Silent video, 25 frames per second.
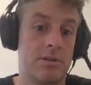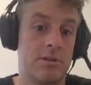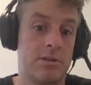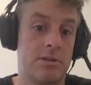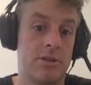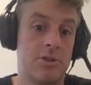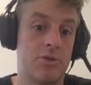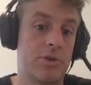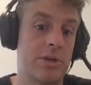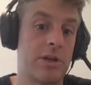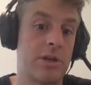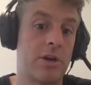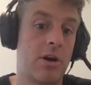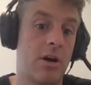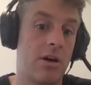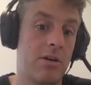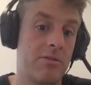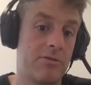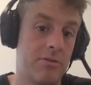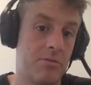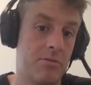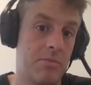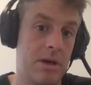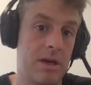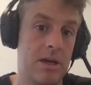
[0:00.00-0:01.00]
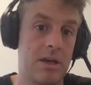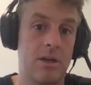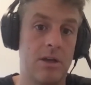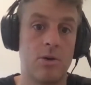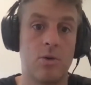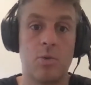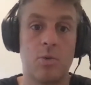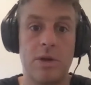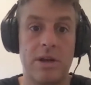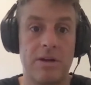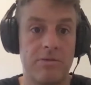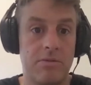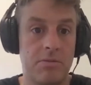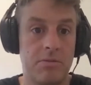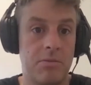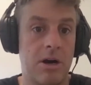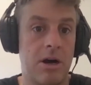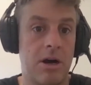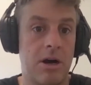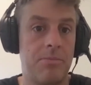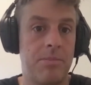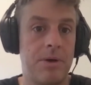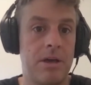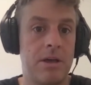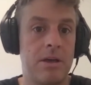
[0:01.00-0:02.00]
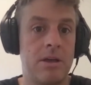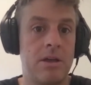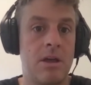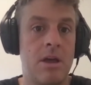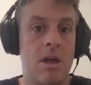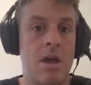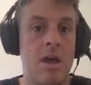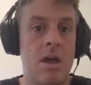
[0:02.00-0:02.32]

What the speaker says: the drink over me or whatever it might be.